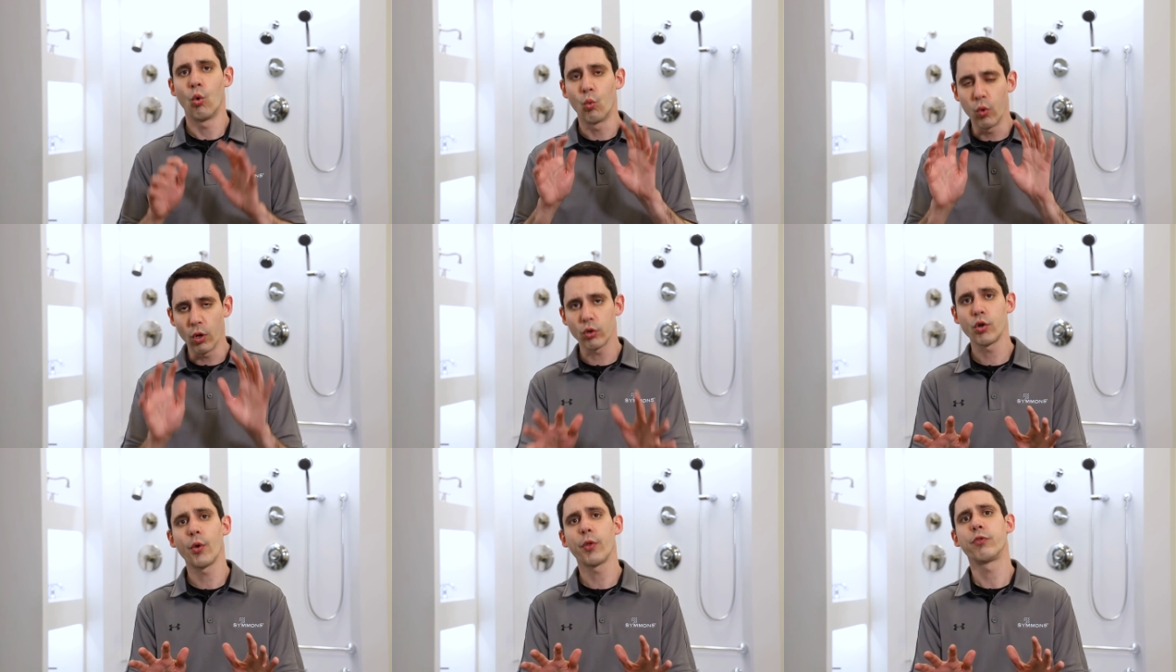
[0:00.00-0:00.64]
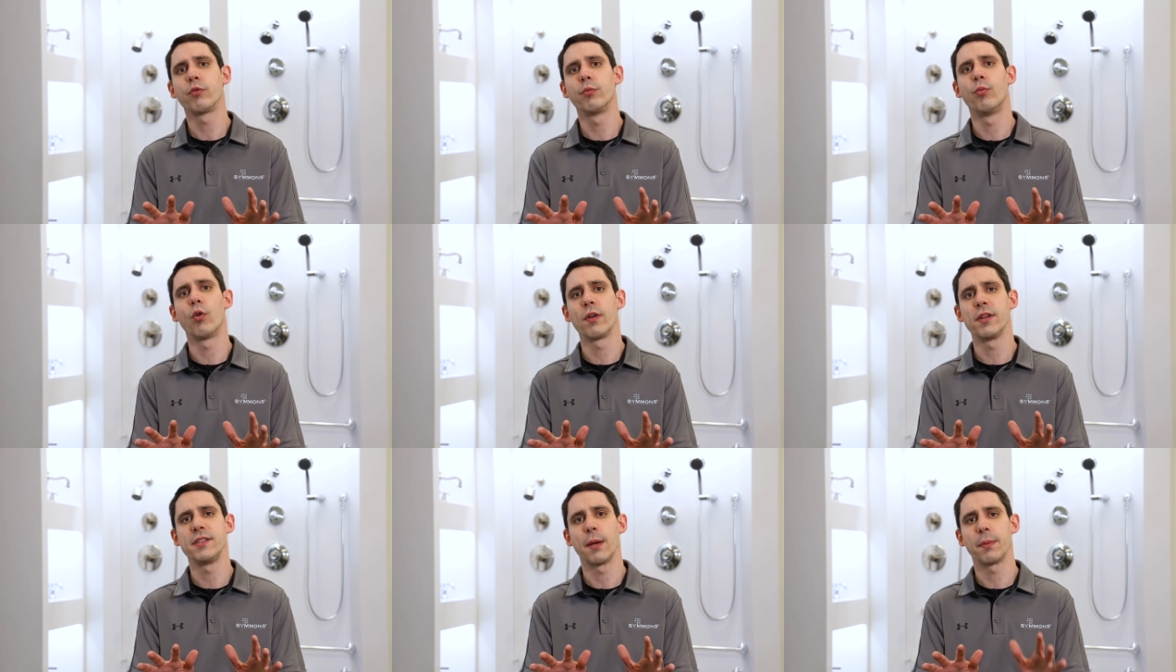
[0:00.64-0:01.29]
We'll go through
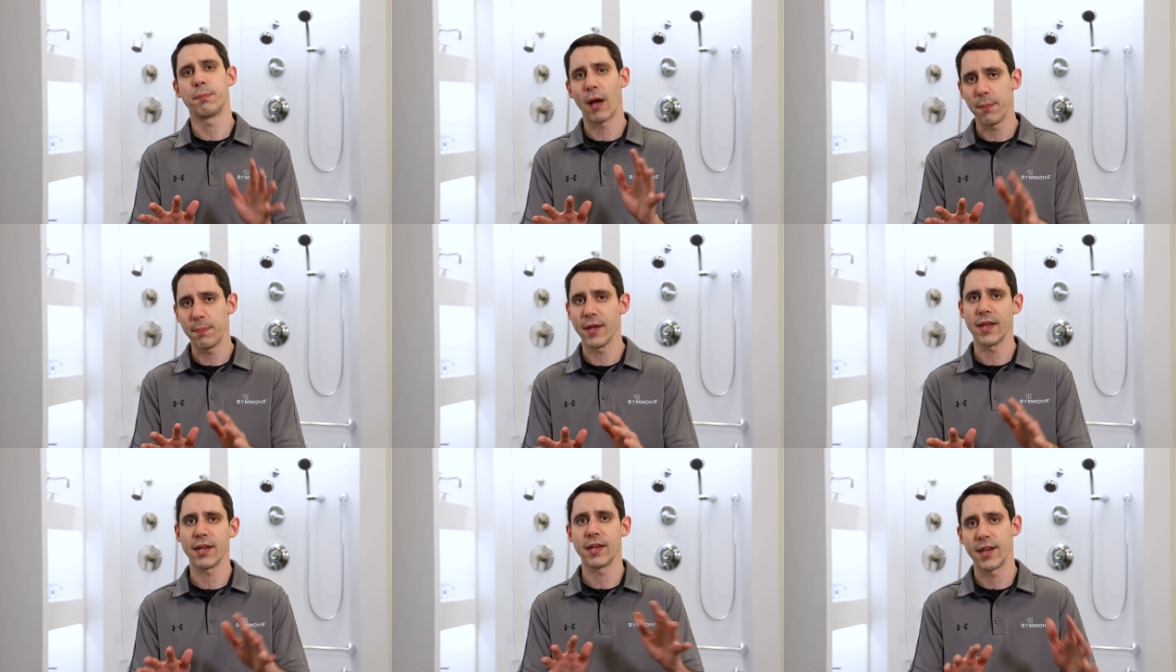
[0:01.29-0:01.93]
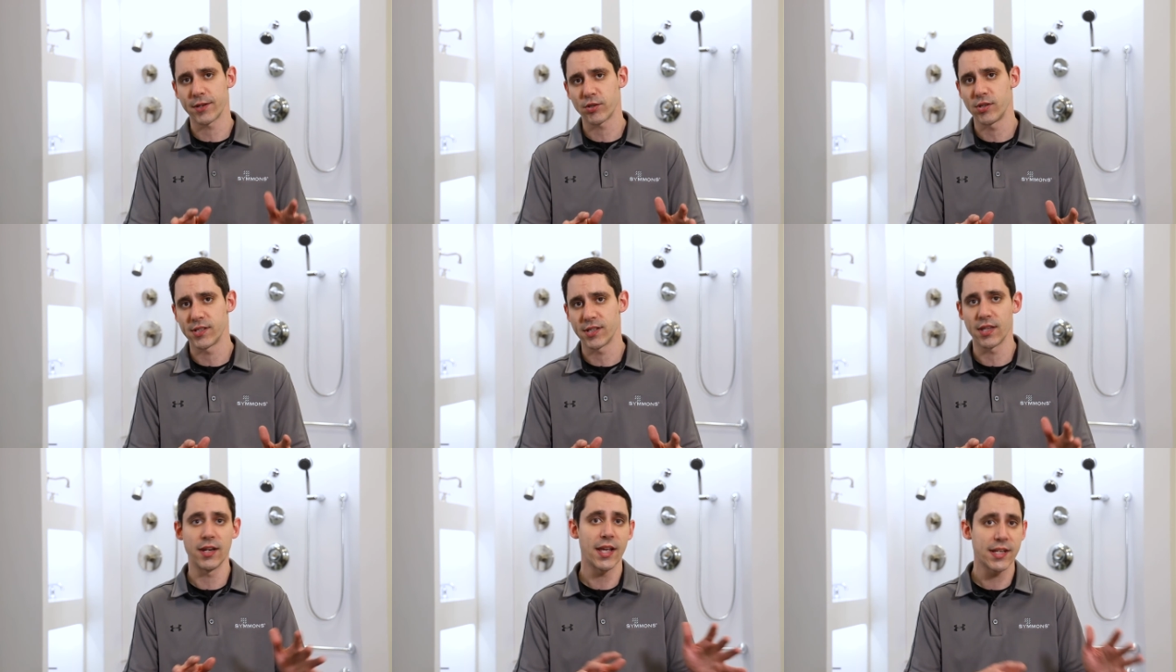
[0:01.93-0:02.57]
more in-depth piping and connections
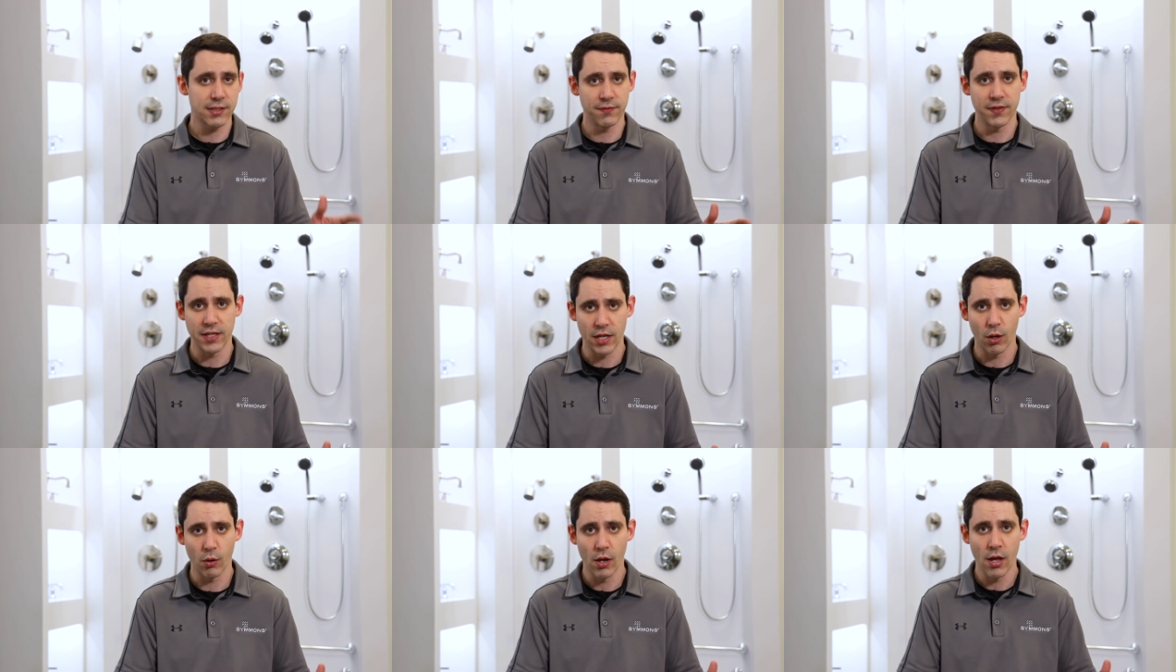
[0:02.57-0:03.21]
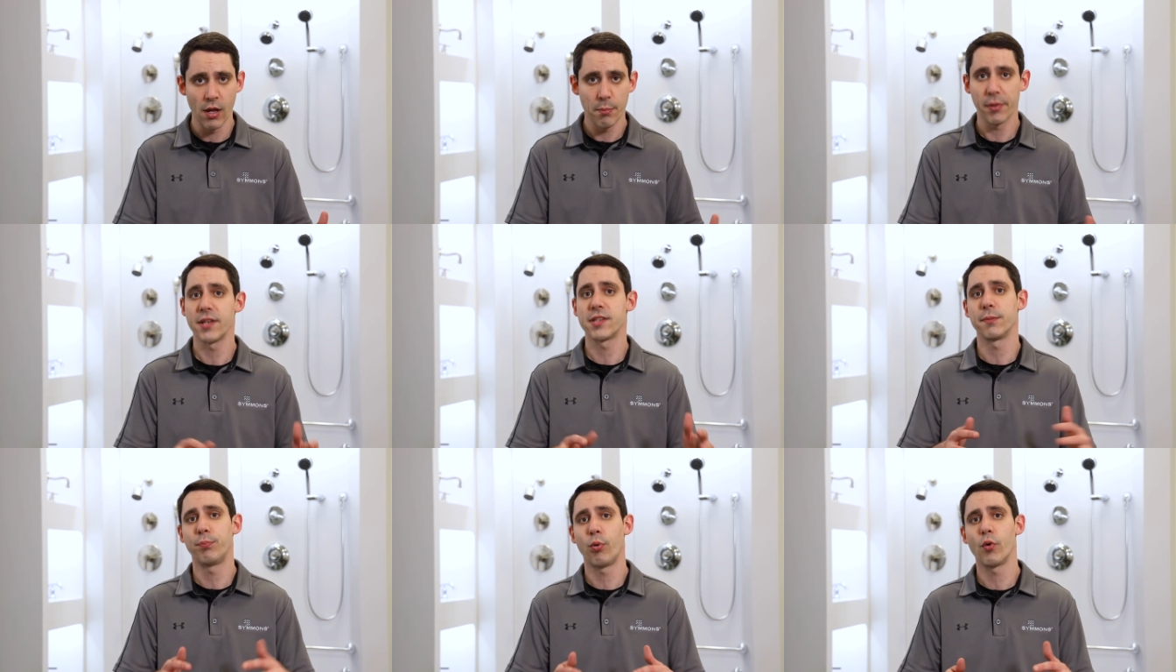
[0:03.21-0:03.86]
in the next video, but
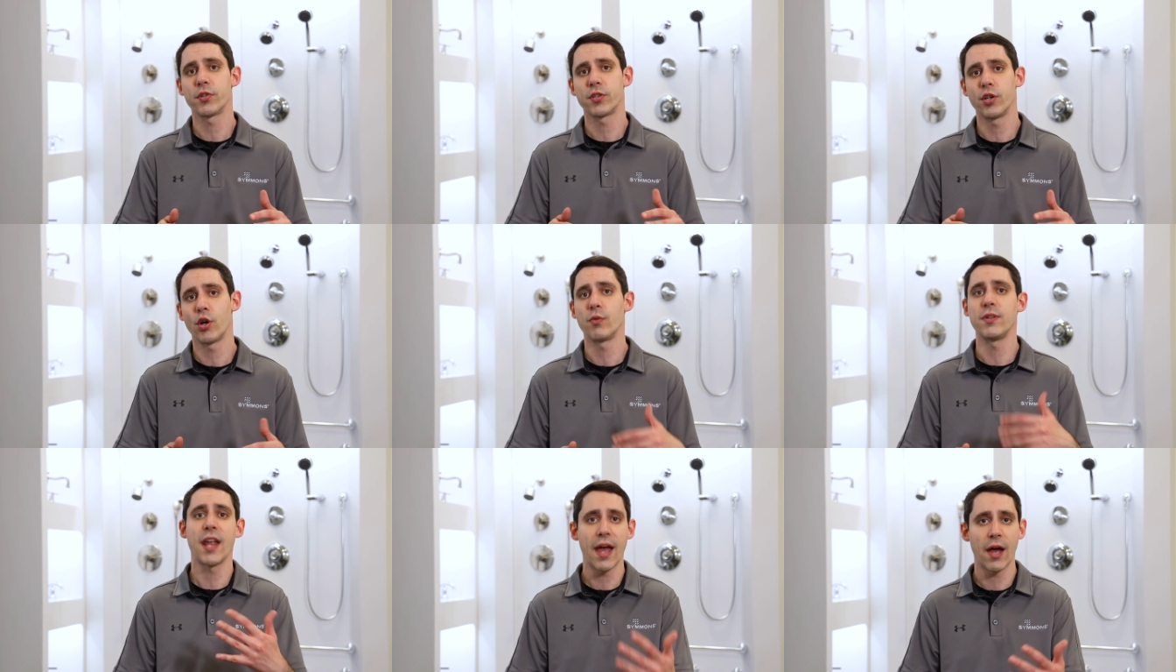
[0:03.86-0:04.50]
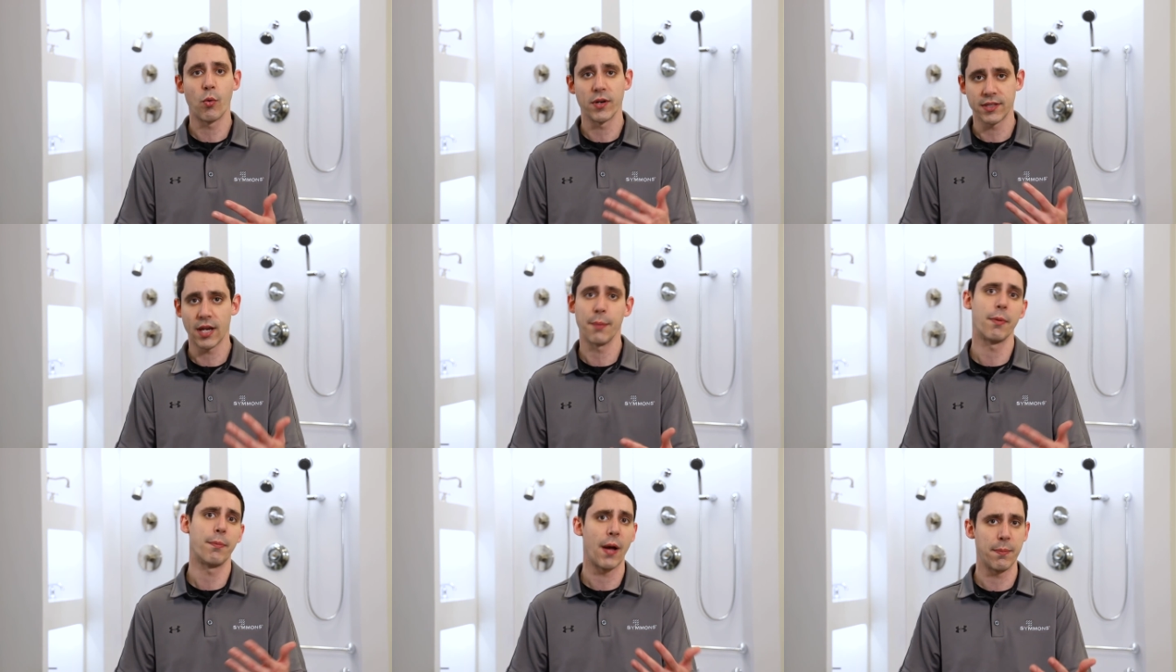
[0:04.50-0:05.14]
it's important to know now what
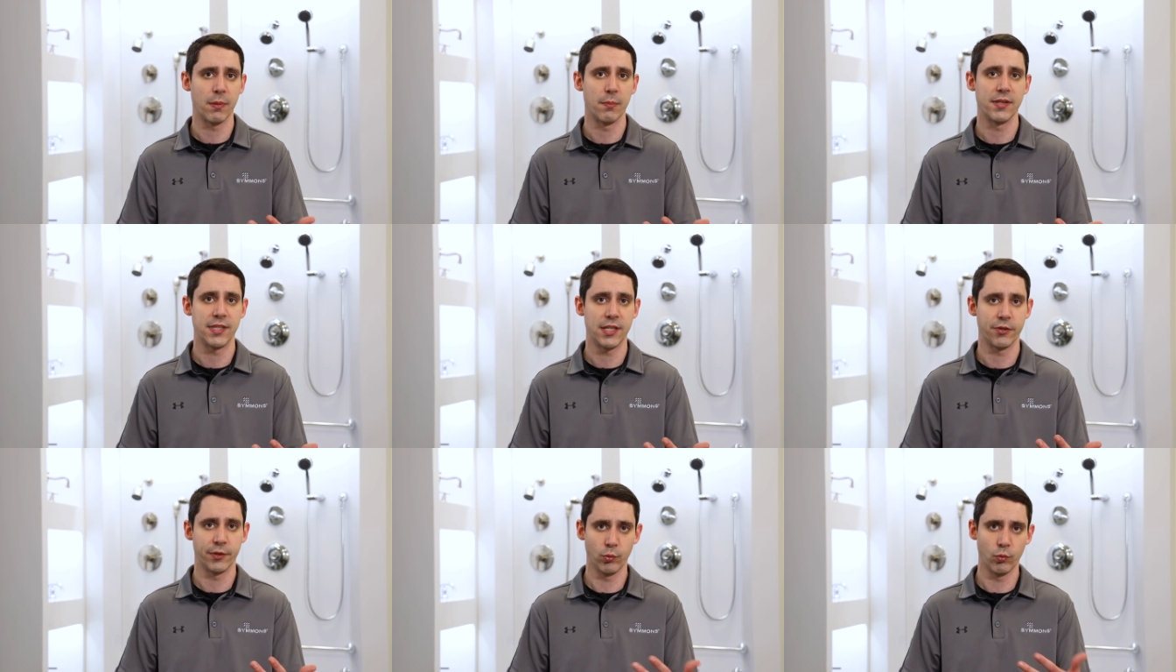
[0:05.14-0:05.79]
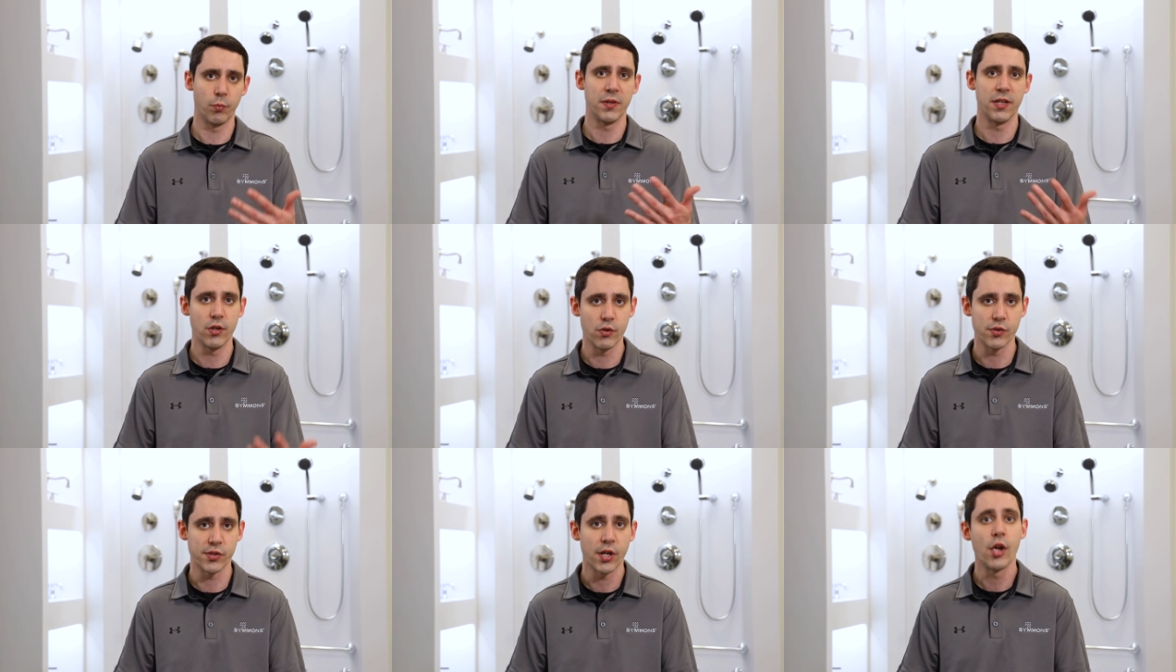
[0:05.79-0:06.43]
type of piping material will be
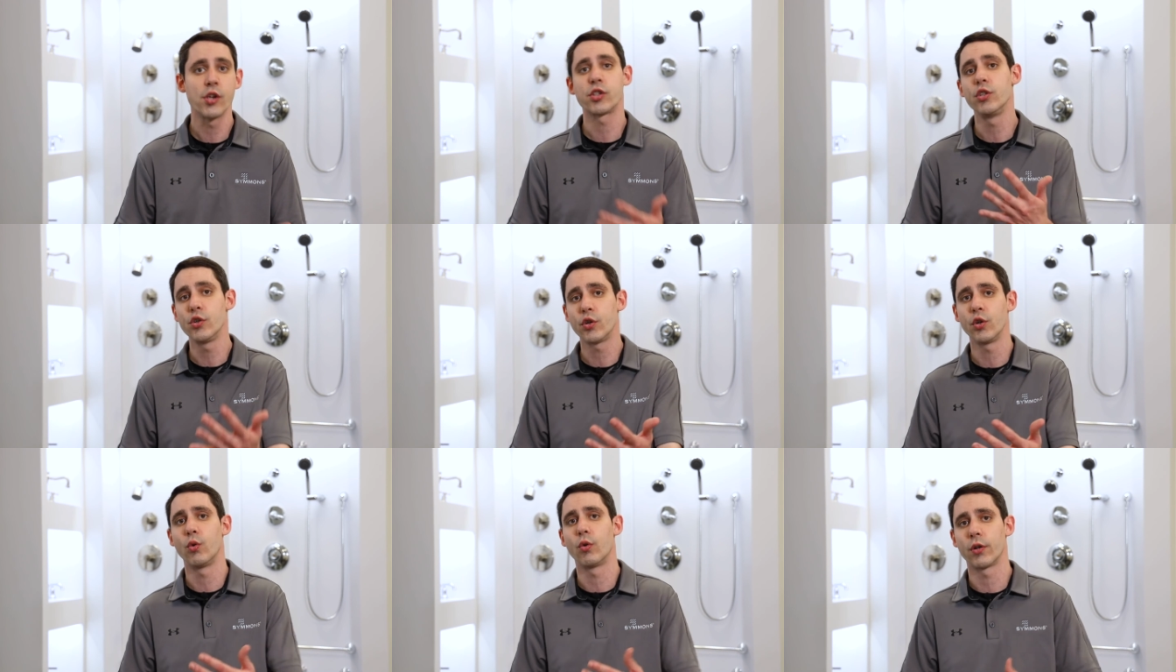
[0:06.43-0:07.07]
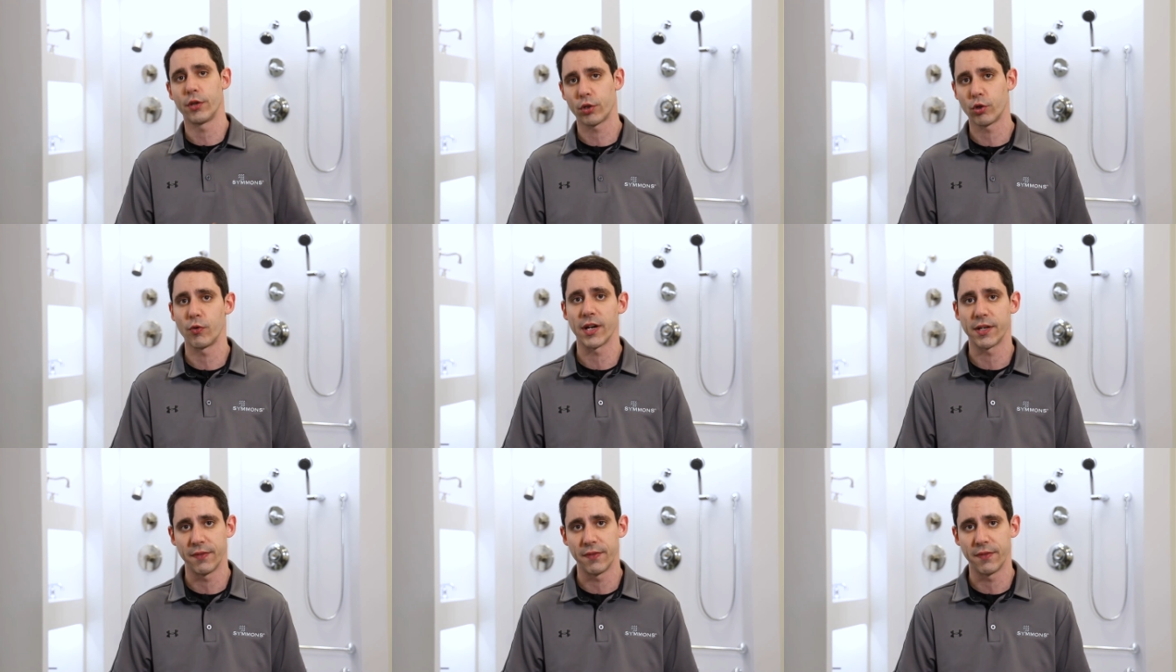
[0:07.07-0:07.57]
used so you can order the correct